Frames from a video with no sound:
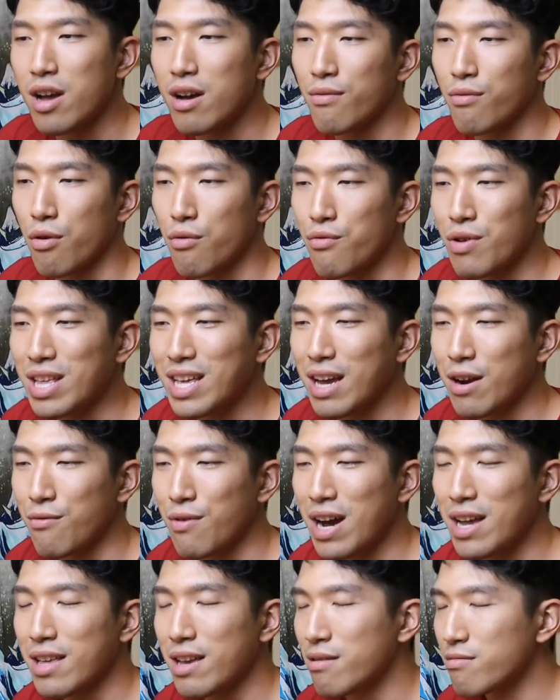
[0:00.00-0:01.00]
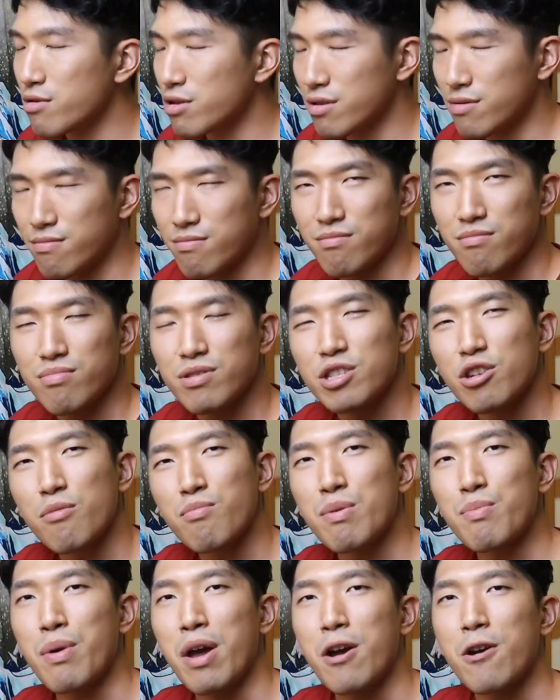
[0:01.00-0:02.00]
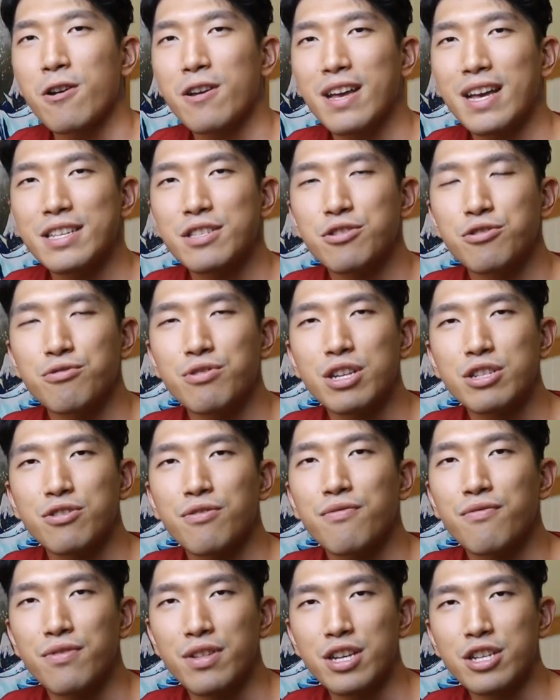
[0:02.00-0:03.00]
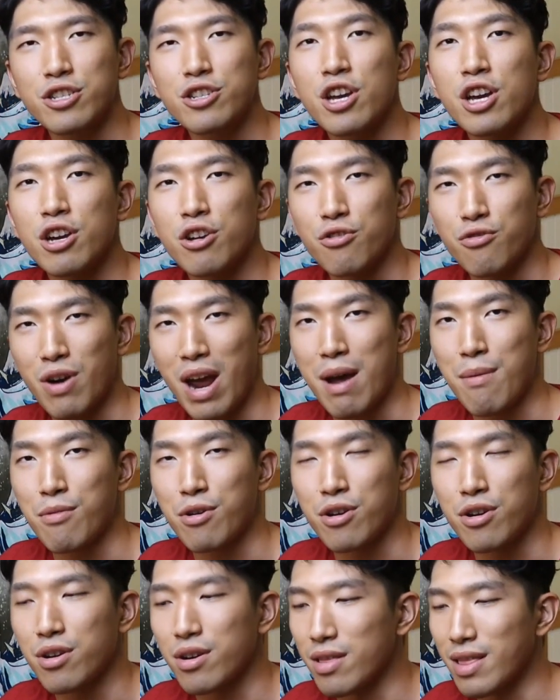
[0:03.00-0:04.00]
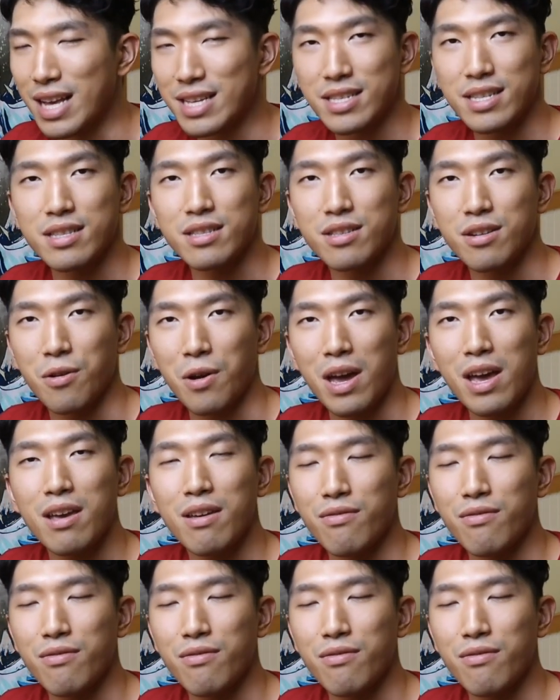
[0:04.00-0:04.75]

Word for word: For reading and writing, just start preparing as soon as you finish grammar lessons, okay?